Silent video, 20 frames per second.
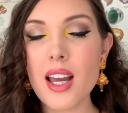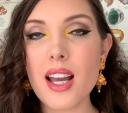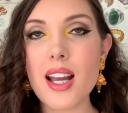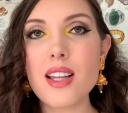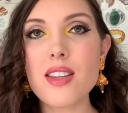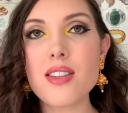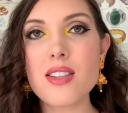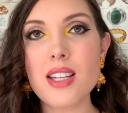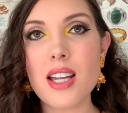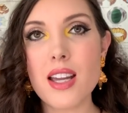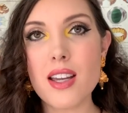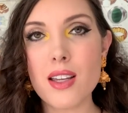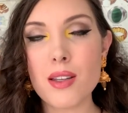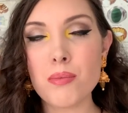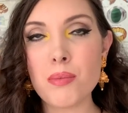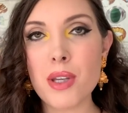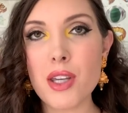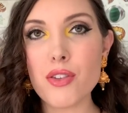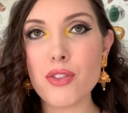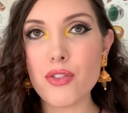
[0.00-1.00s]
It's
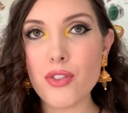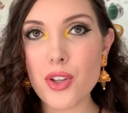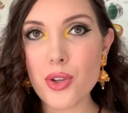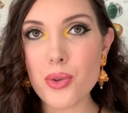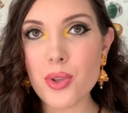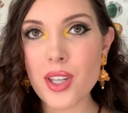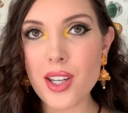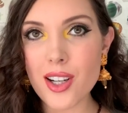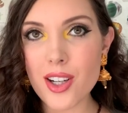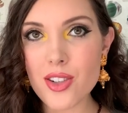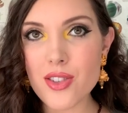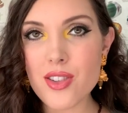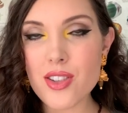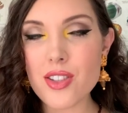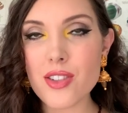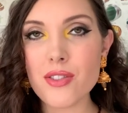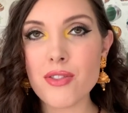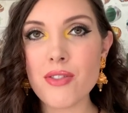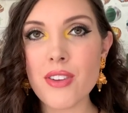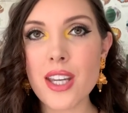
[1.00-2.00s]
taken me a few years
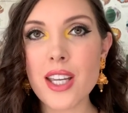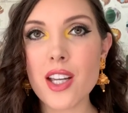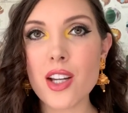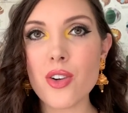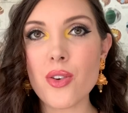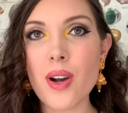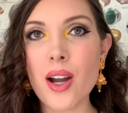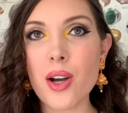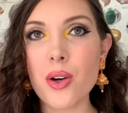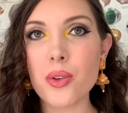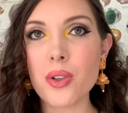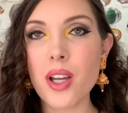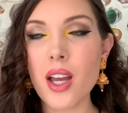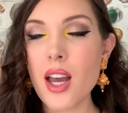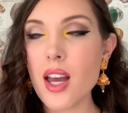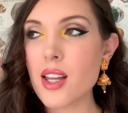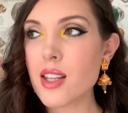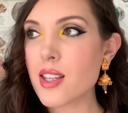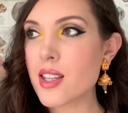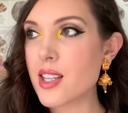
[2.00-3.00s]
to figure out
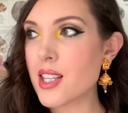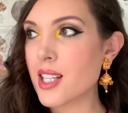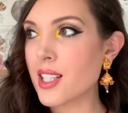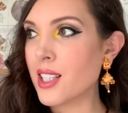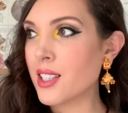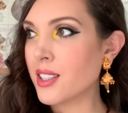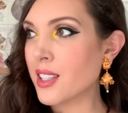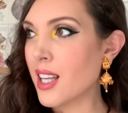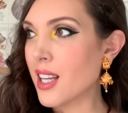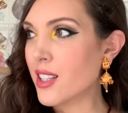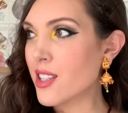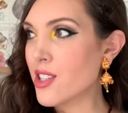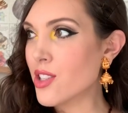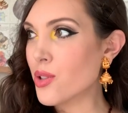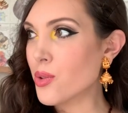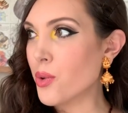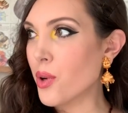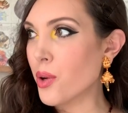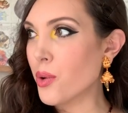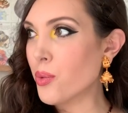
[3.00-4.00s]
sitting next
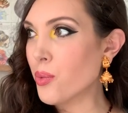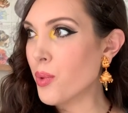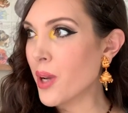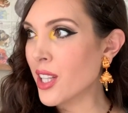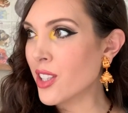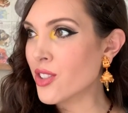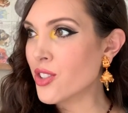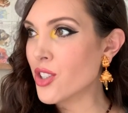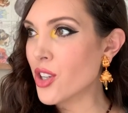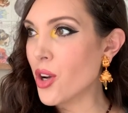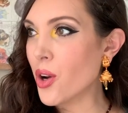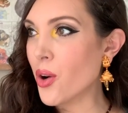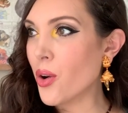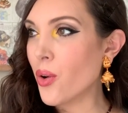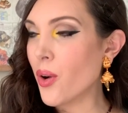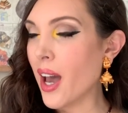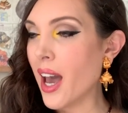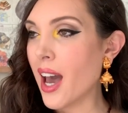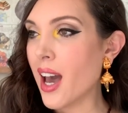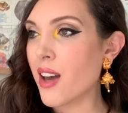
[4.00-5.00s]
to a
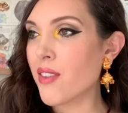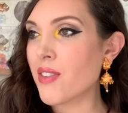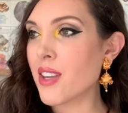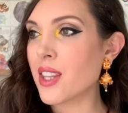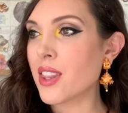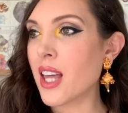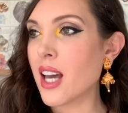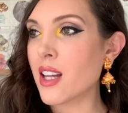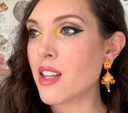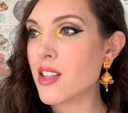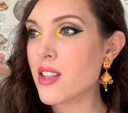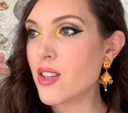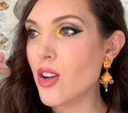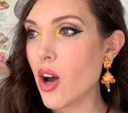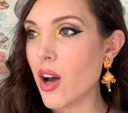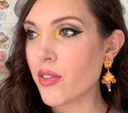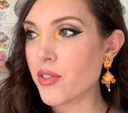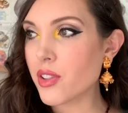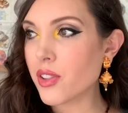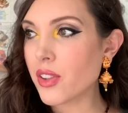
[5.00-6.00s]
window, having that
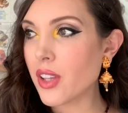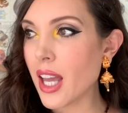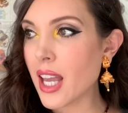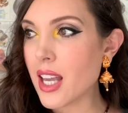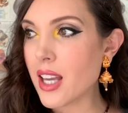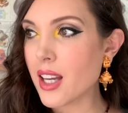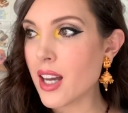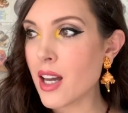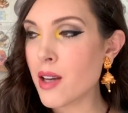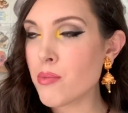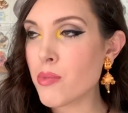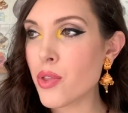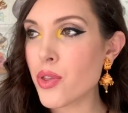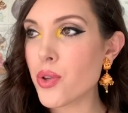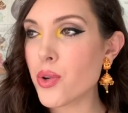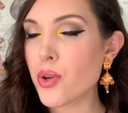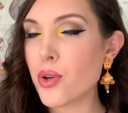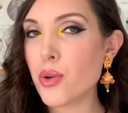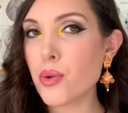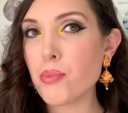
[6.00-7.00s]
soft light come
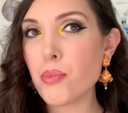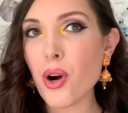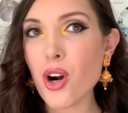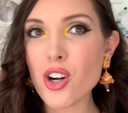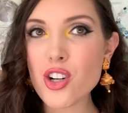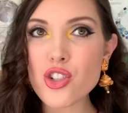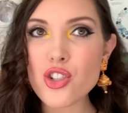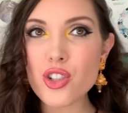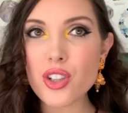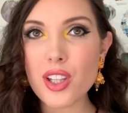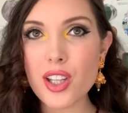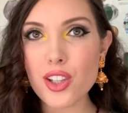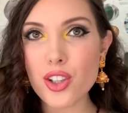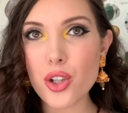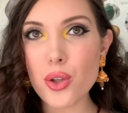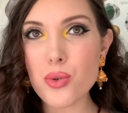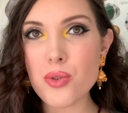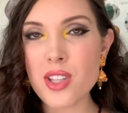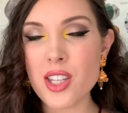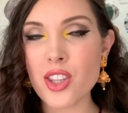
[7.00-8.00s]
through, partially
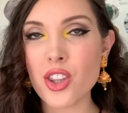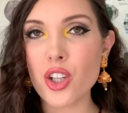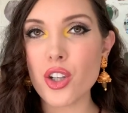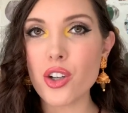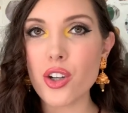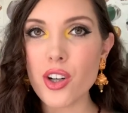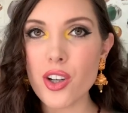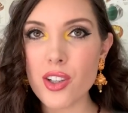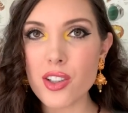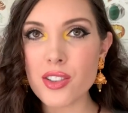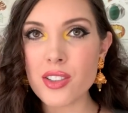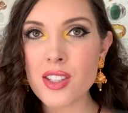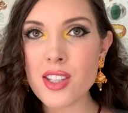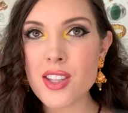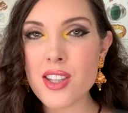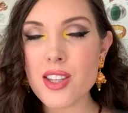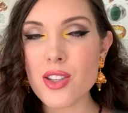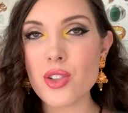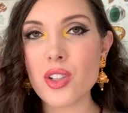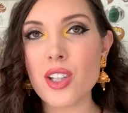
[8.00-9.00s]
closing the
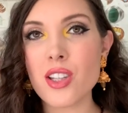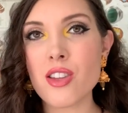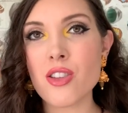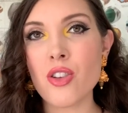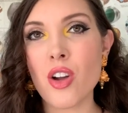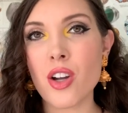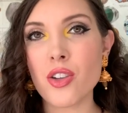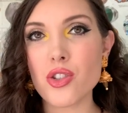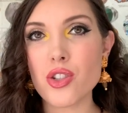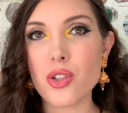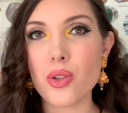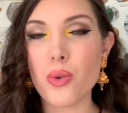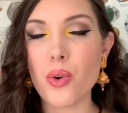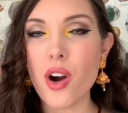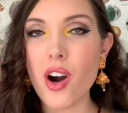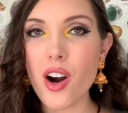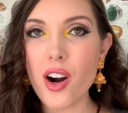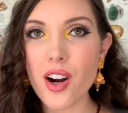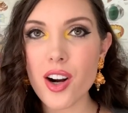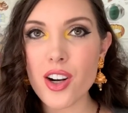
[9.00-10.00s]
curtains so that it's not too
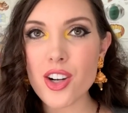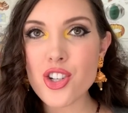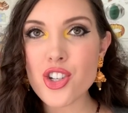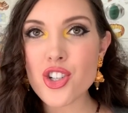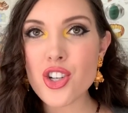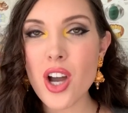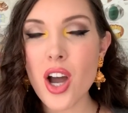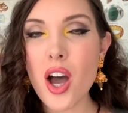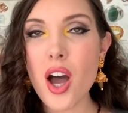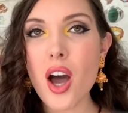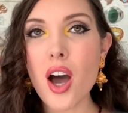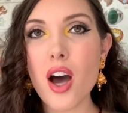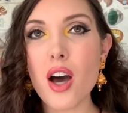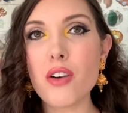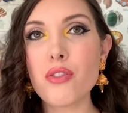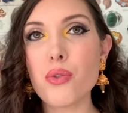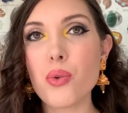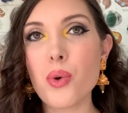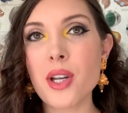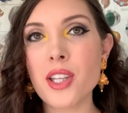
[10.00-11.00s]
harsh,
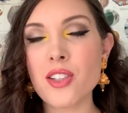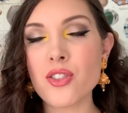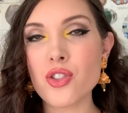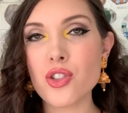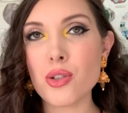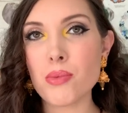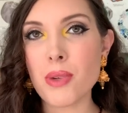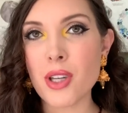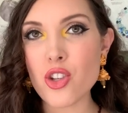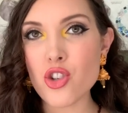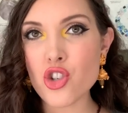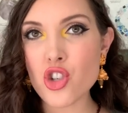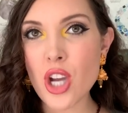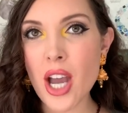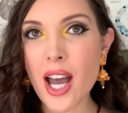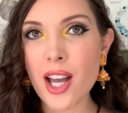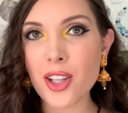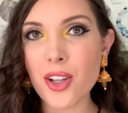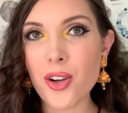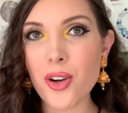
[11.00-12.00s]
avoiding too much
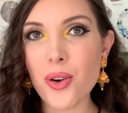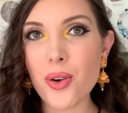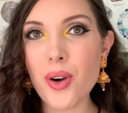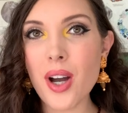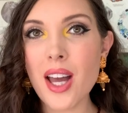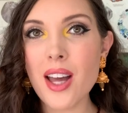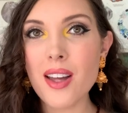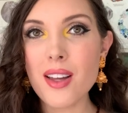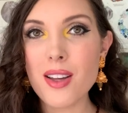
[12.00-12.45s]
shadow,